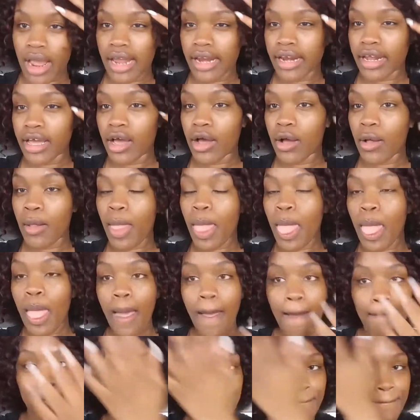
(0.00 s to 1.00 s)
right now.
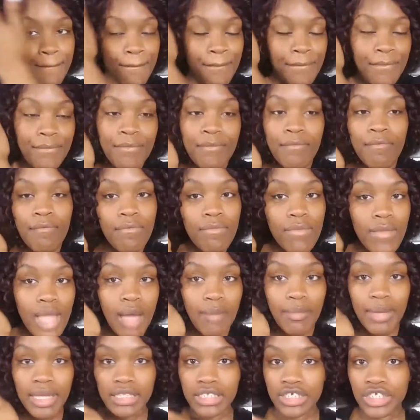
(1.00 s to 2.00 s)

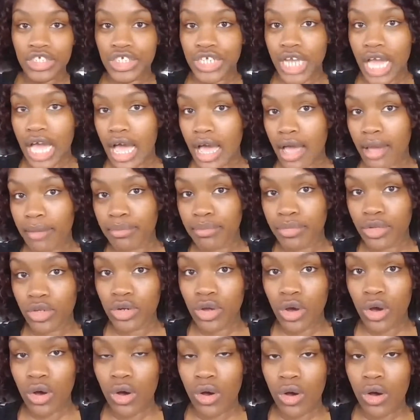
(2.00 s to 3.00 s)
I'm at the shop.
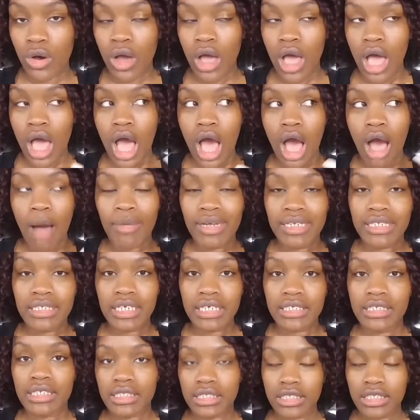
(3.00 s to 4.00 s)
You know, I'm
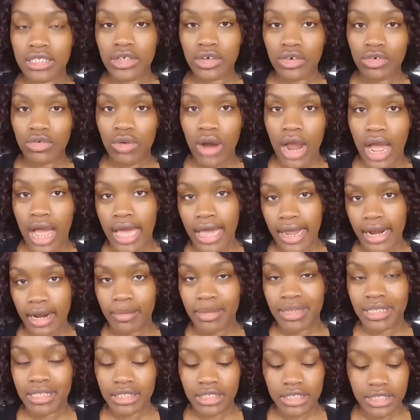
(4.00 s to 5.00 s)
addicted to the grind.
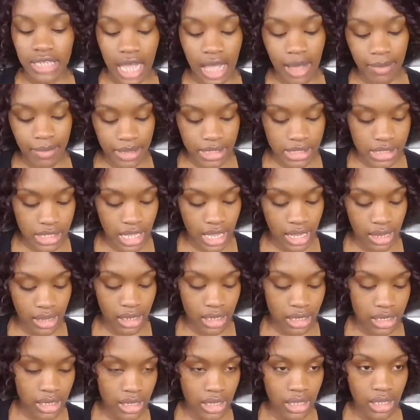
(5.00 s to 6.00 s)
I'm at the shop. It's
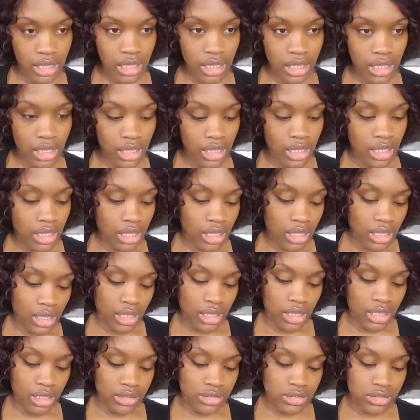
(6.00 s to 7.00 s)
like
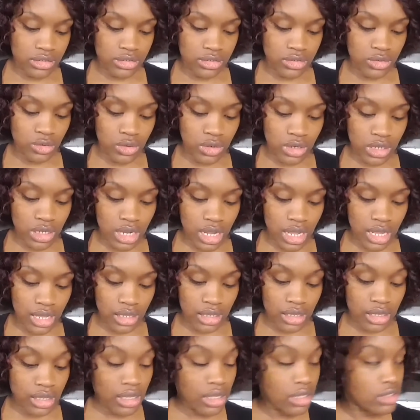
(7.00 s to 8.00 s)
2
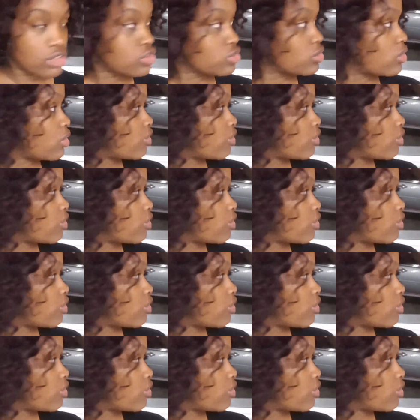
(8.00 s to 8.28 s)
o'clock. Yeah,